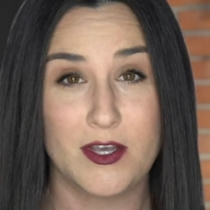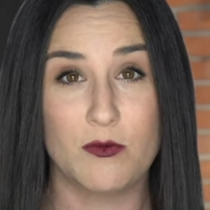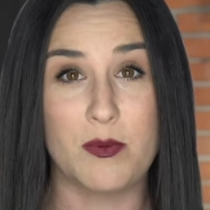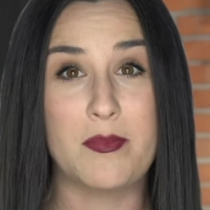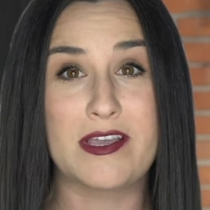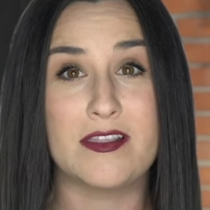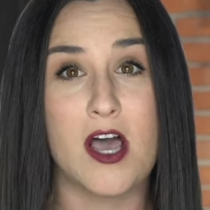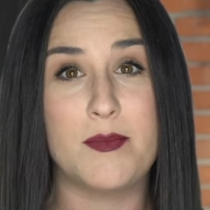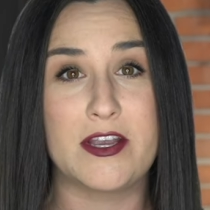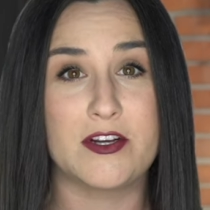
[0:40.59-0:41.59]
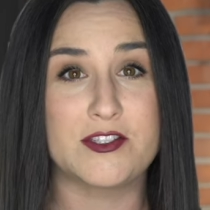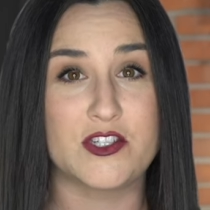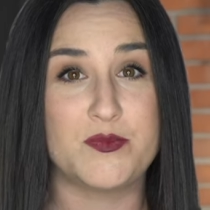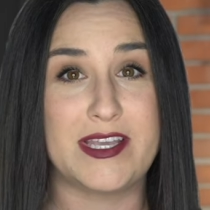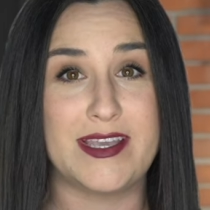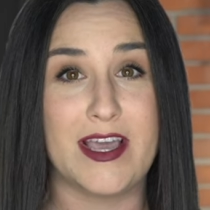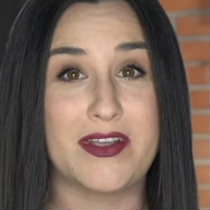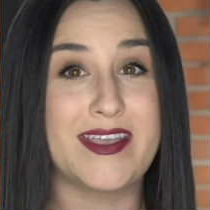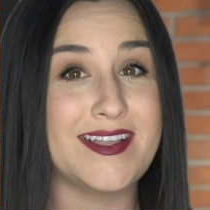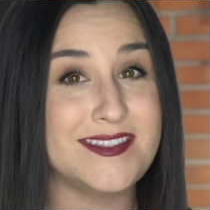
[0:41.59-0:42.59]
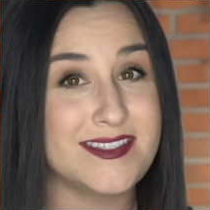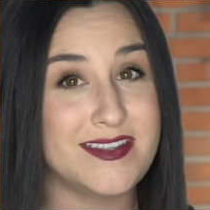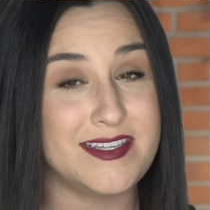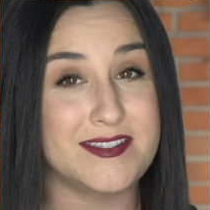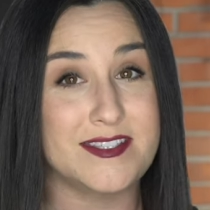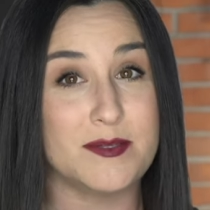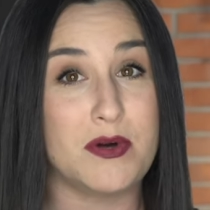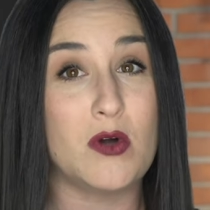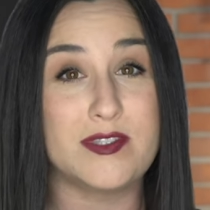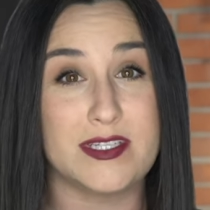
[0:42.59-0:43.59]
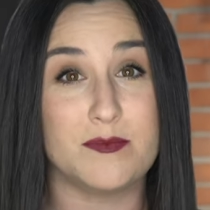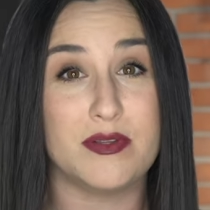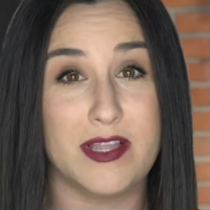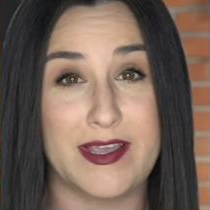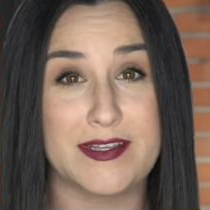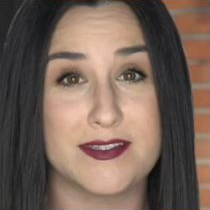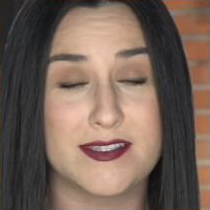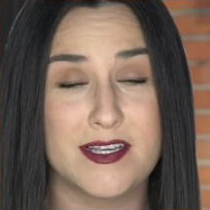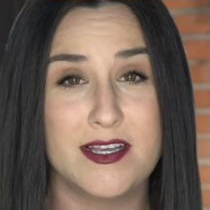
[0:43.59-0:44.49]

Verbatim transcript: Republican lawmakers are speaking out against these supposed plans.